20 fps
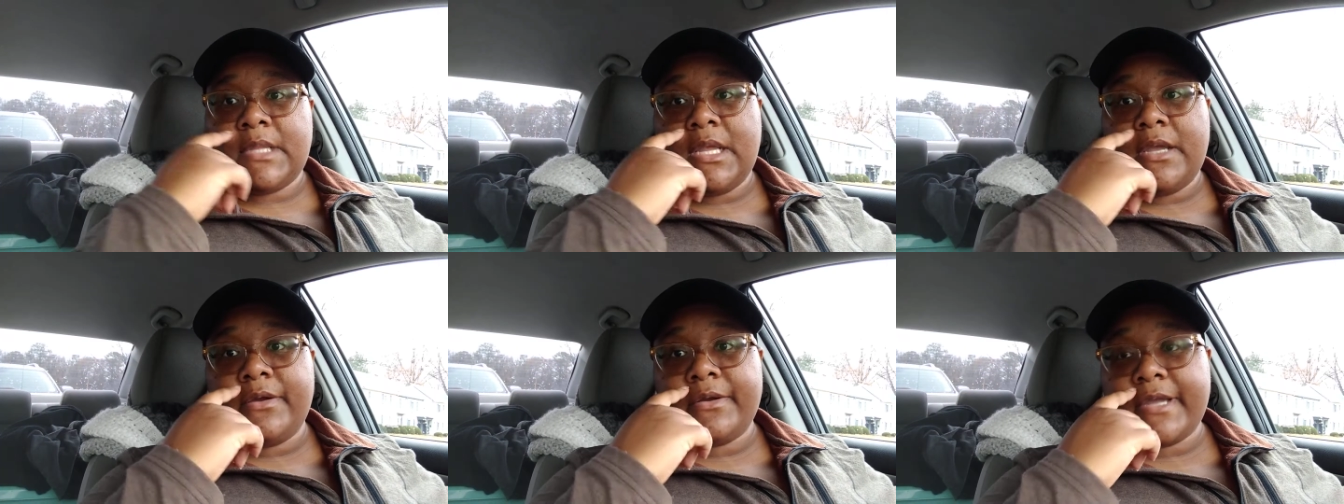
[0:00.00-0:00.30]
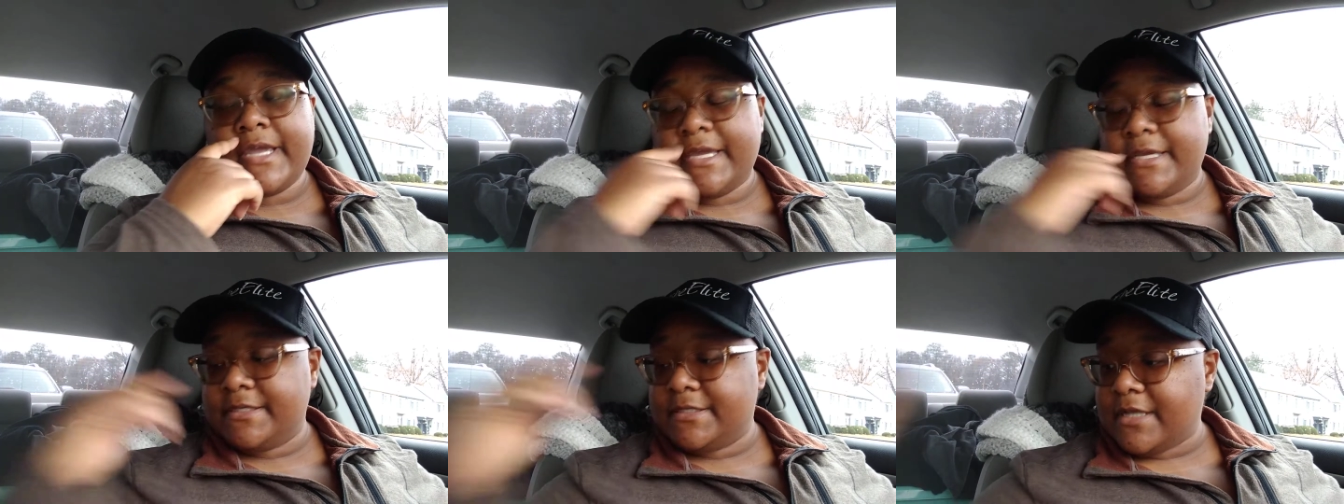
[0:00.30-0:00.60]

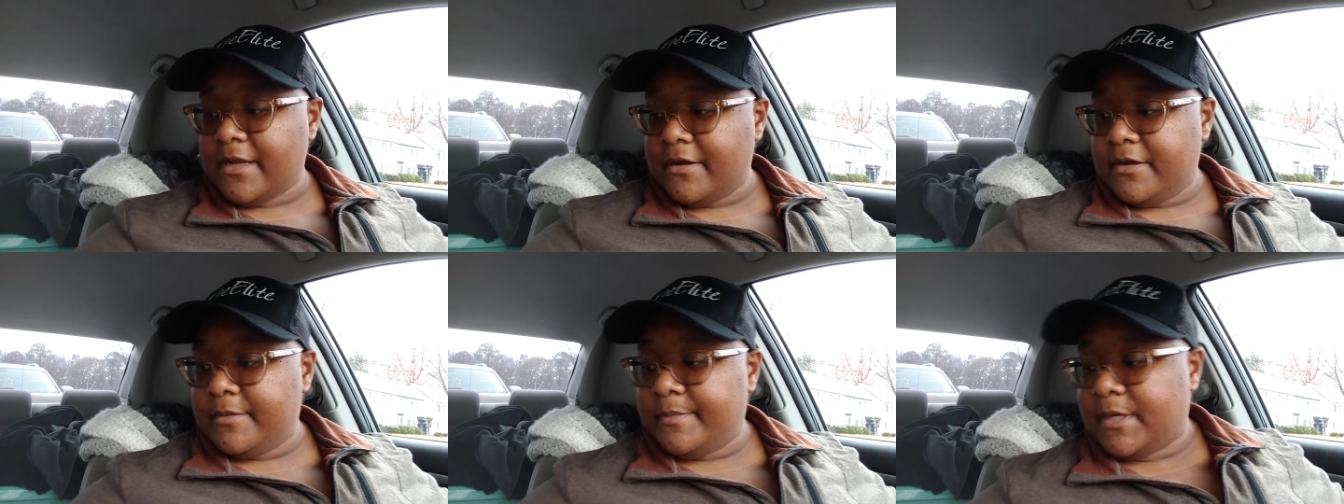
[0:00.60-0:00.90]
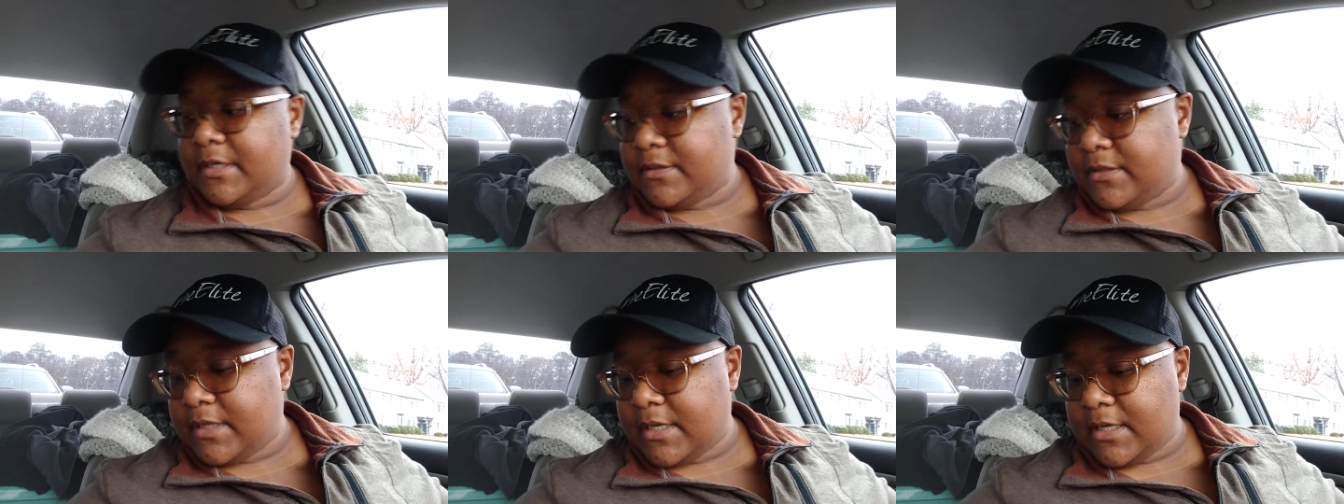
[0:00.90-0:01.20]
Okay, sorry
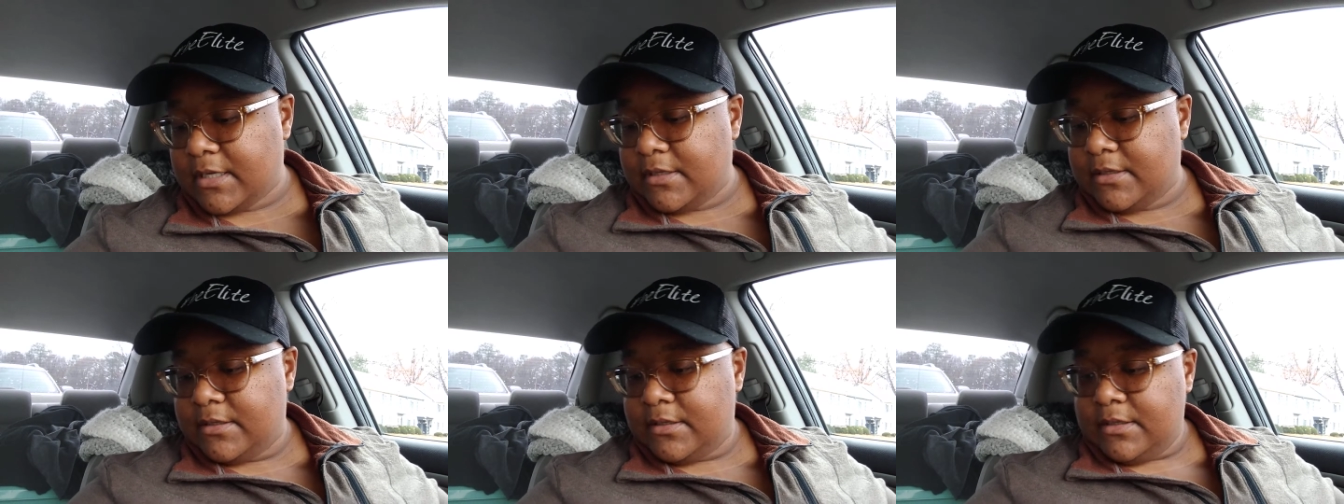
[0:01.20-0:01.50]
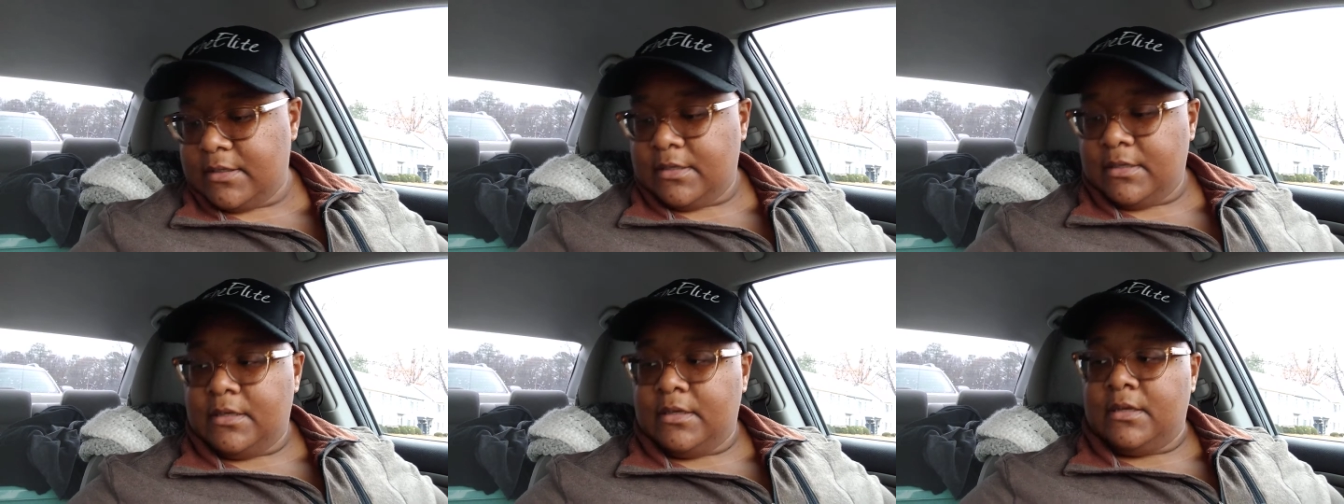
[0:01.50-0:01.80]
about that.
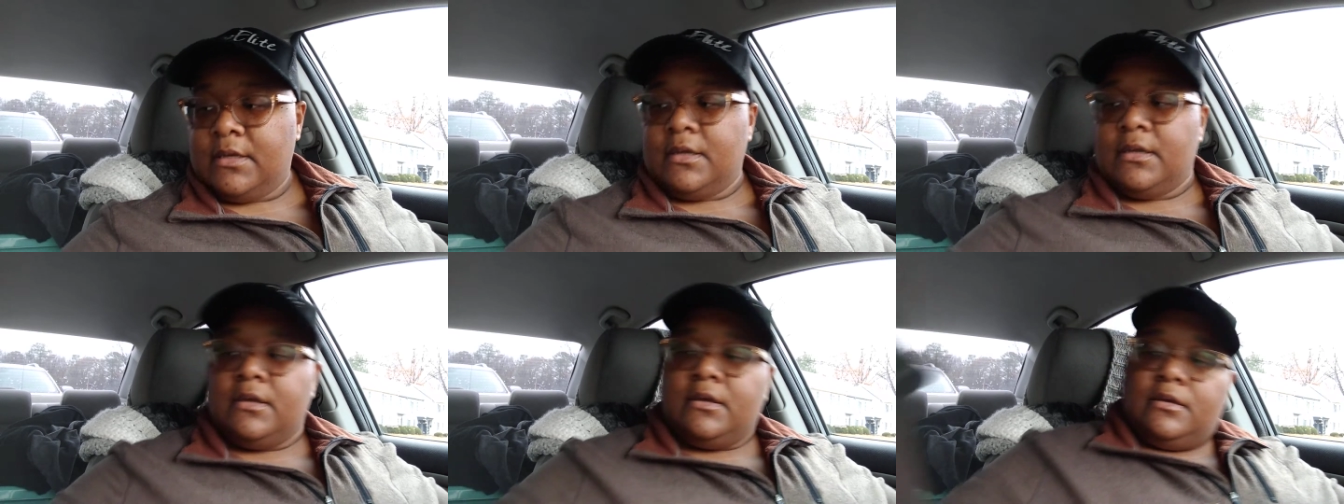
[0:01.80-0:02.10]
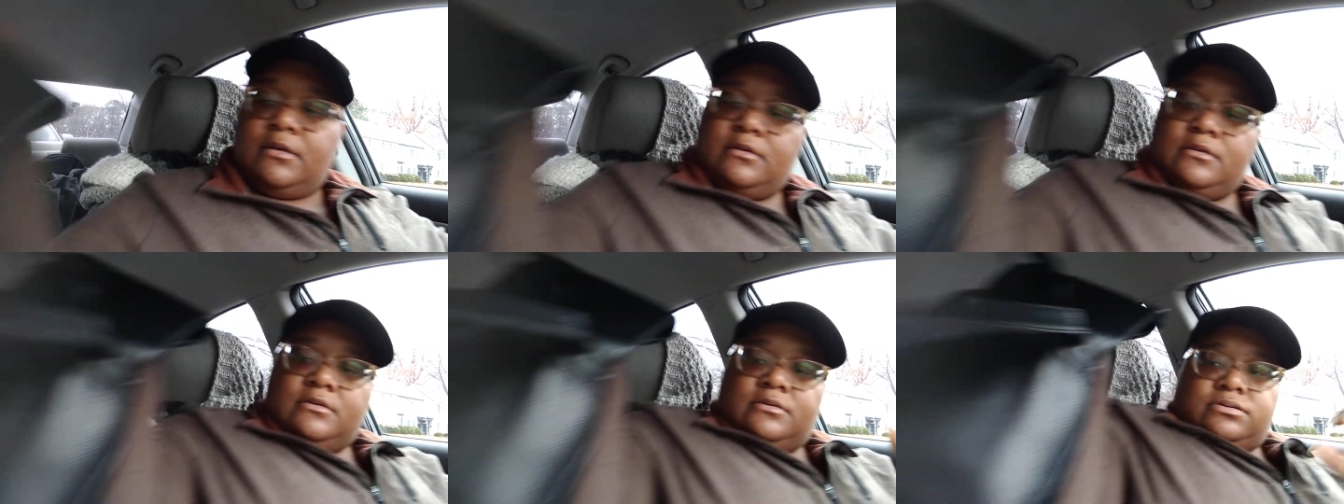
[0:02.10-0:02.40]

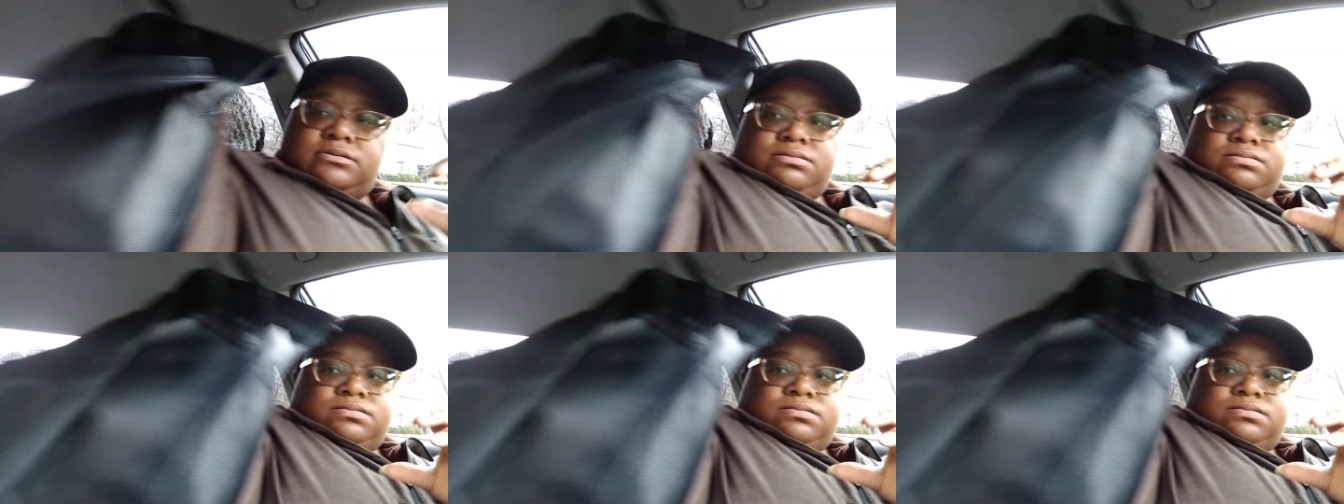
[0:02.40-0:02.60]
Whew.